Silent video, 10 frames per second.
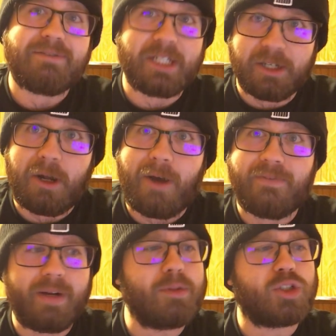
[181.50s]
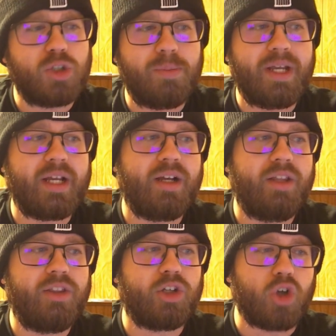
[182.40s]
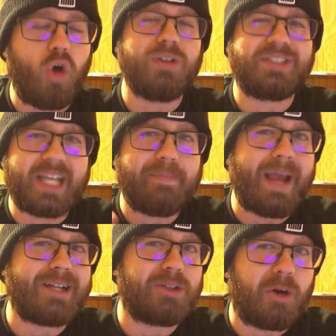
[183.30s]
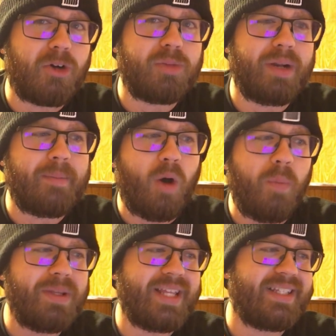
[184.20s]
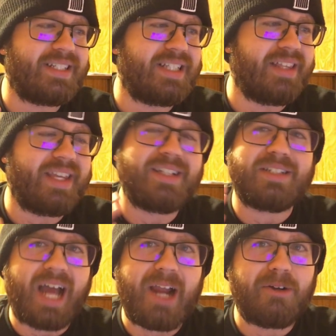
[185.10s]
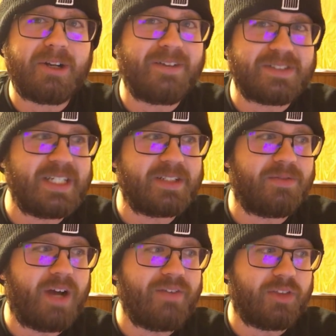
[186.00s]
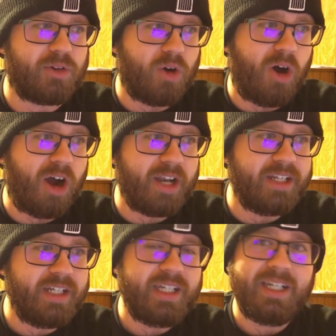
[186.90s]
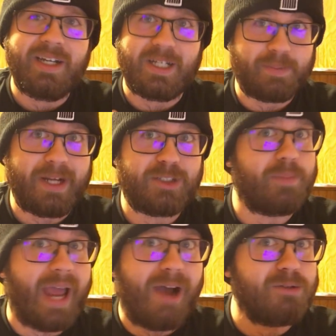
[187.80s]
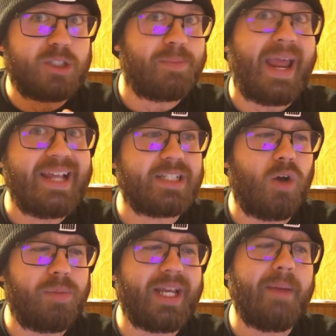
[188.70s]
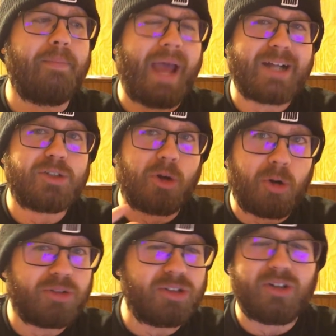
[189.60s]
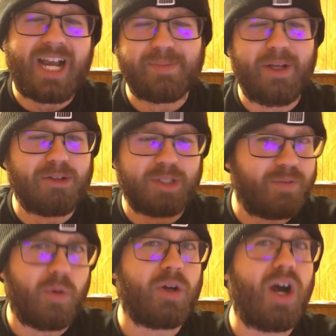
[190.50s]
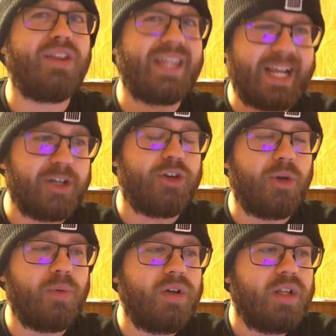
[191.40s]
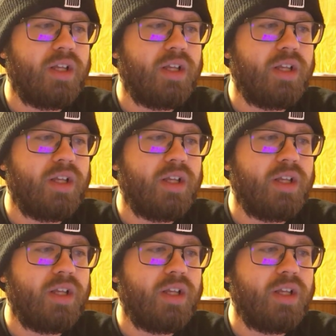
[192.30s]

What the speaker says: to get off, and I'm assuming the goal is to get back to Earth, but I'm hoping that this is not the entirety of Season 5, that they're on a spaceship out in space. I hope they get back to Earth, because there has to be other stuff going on that they could do.